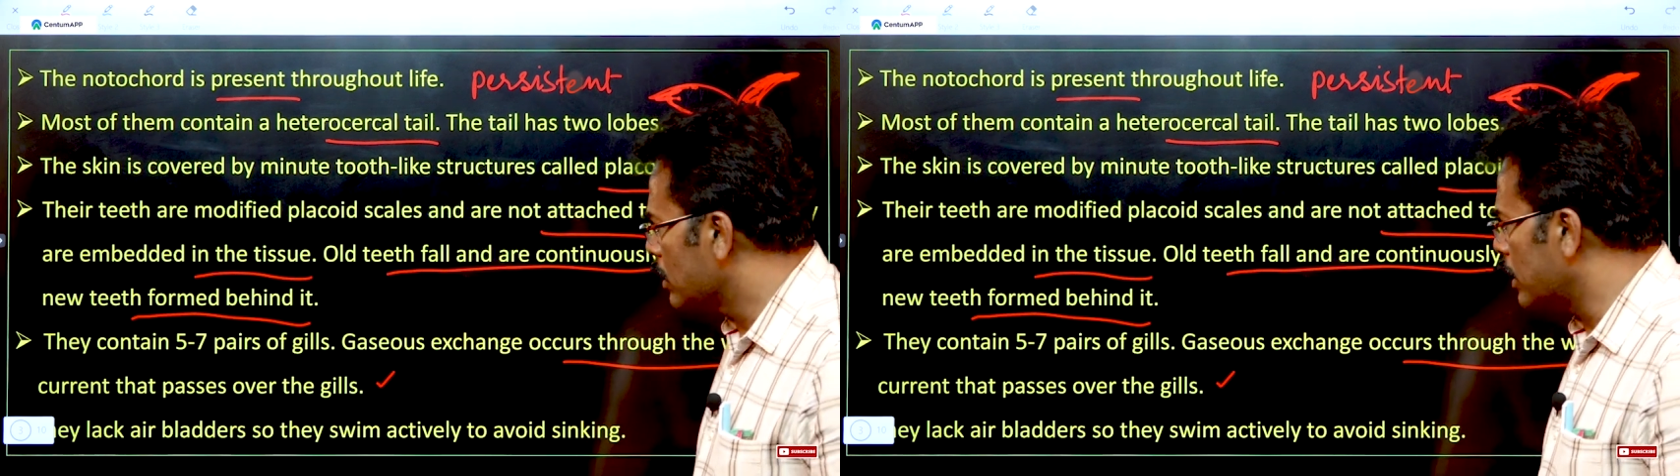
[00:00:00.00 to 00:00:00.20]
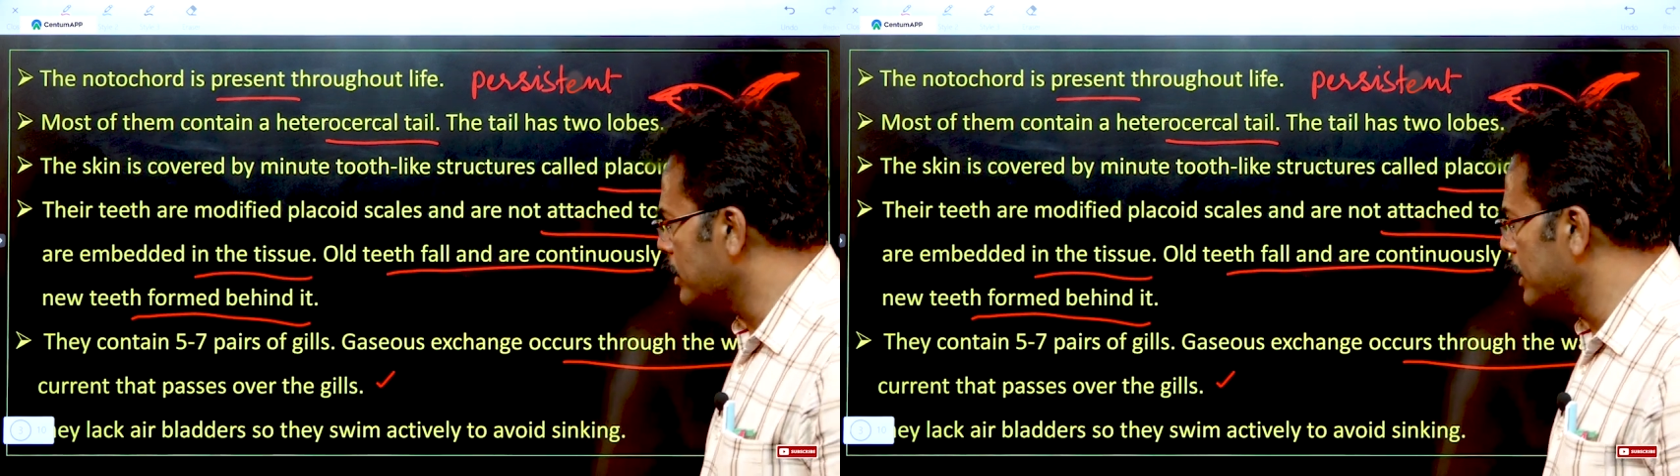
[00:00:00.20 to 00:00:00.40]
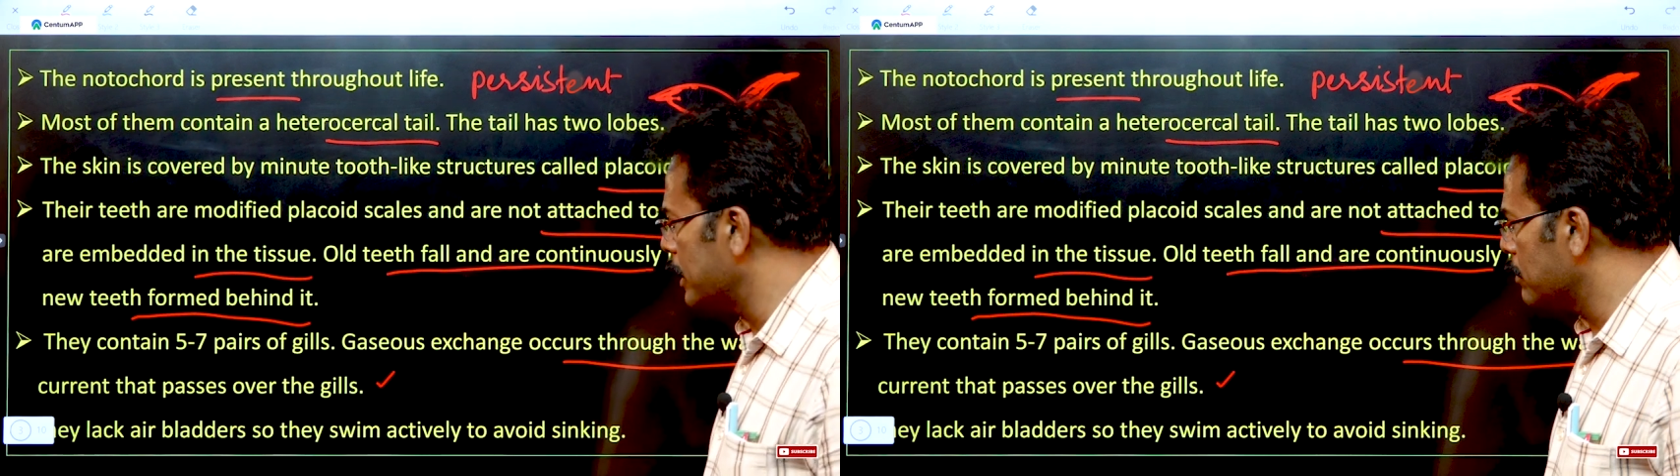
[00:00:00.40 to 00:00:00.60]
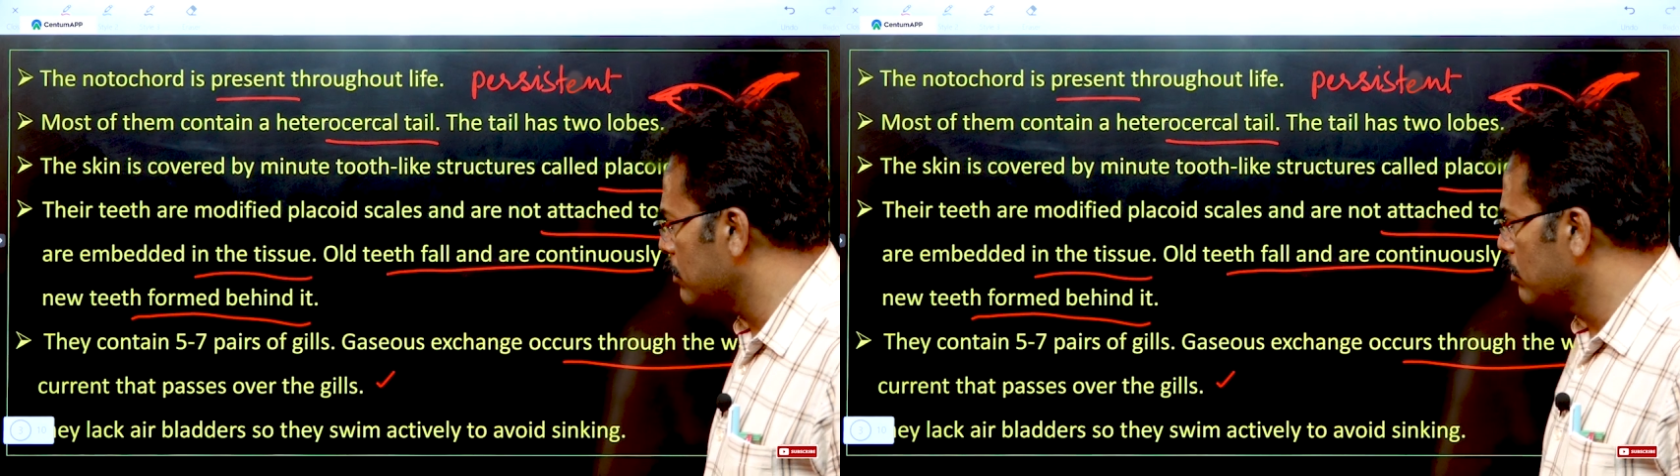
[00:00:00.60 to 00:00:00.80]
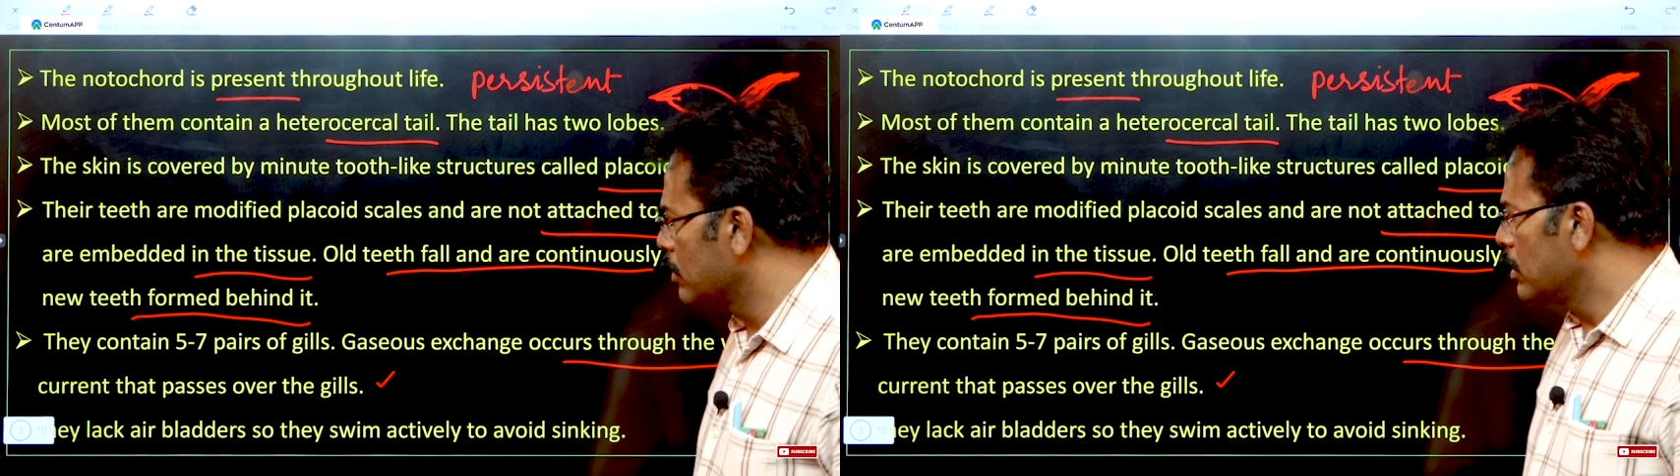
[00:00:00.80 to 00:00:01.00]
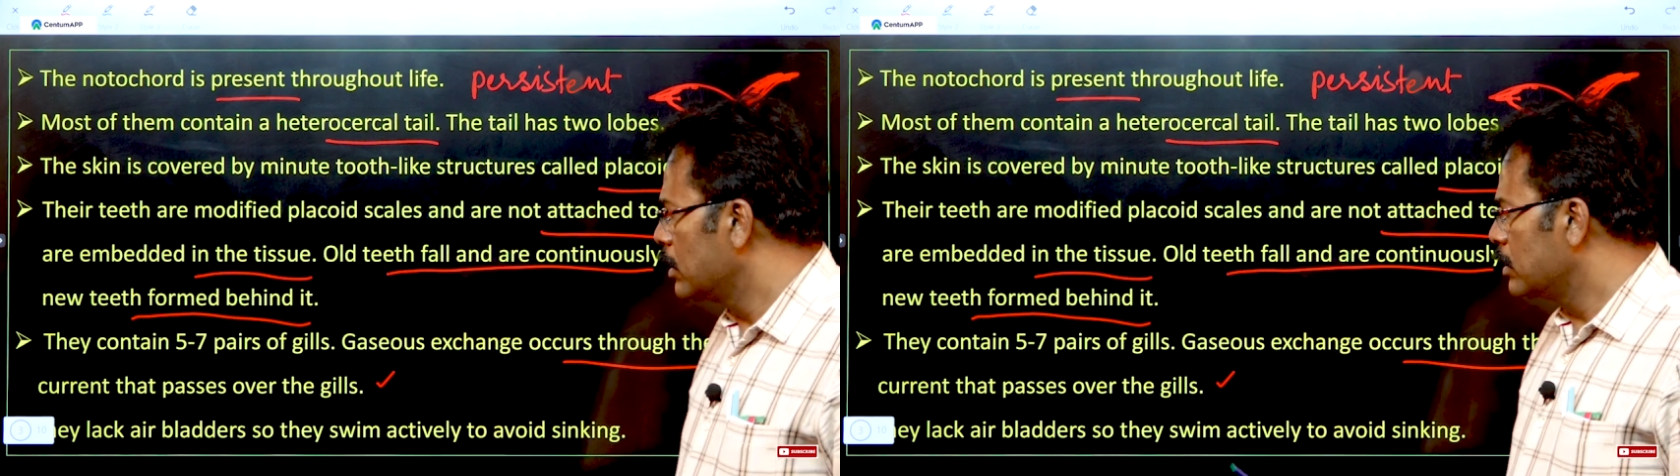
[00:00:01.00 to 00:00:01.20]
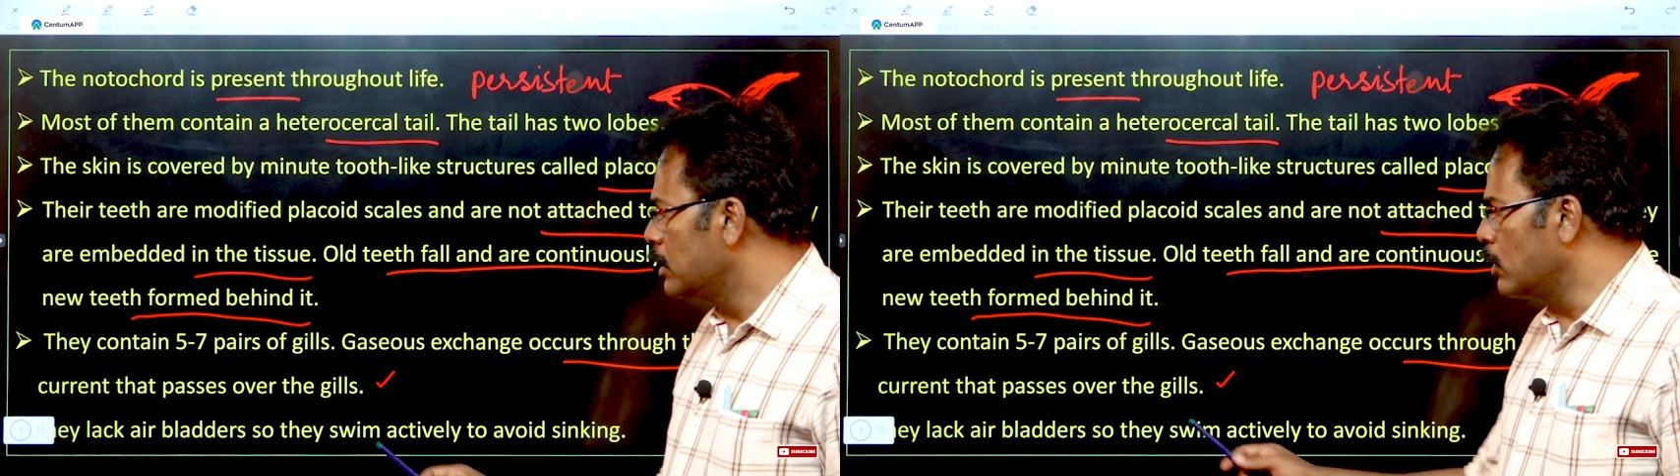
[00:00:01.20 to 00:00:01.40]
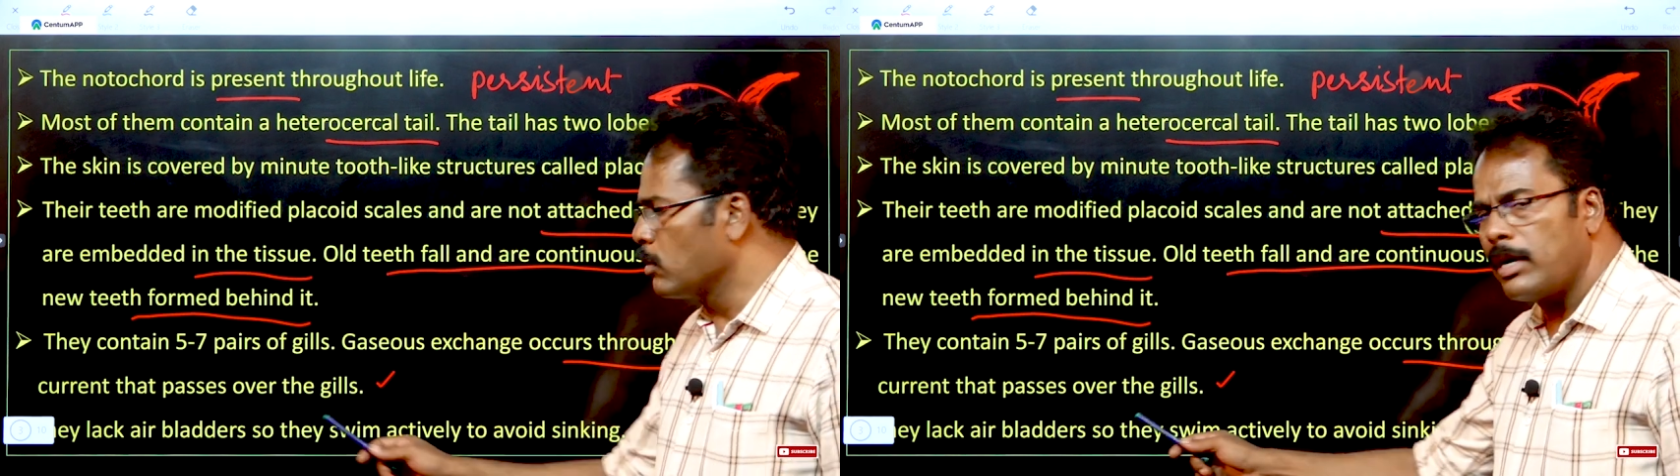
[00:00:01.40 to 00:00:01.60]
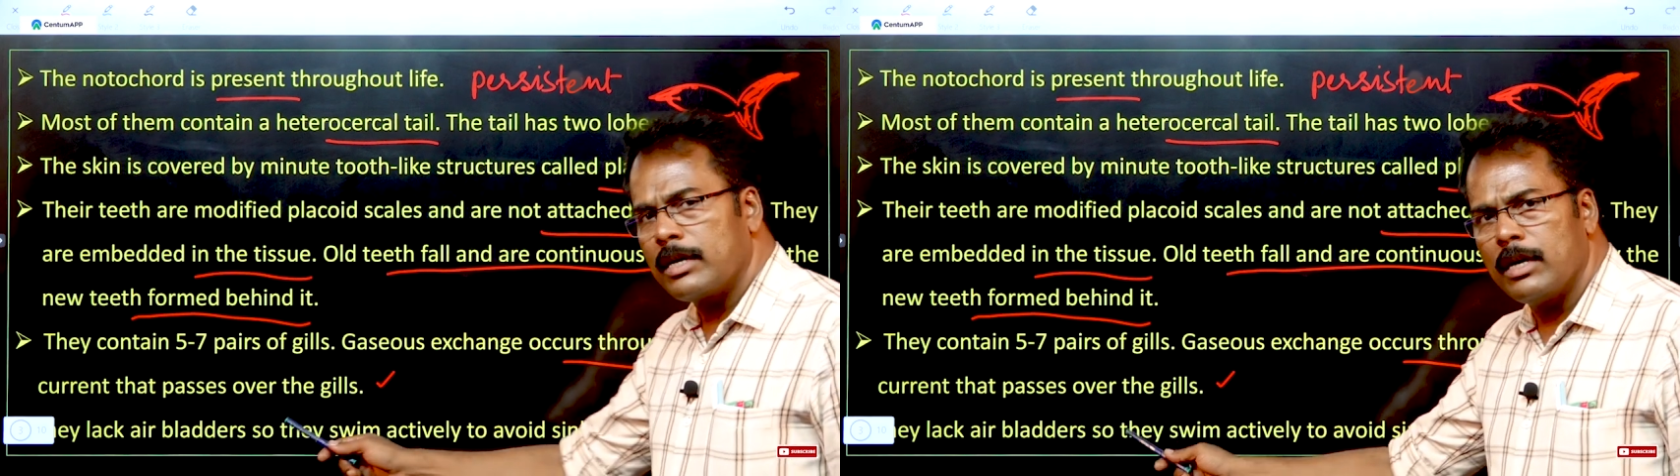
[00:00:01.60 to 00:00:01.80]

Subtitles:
and then they do not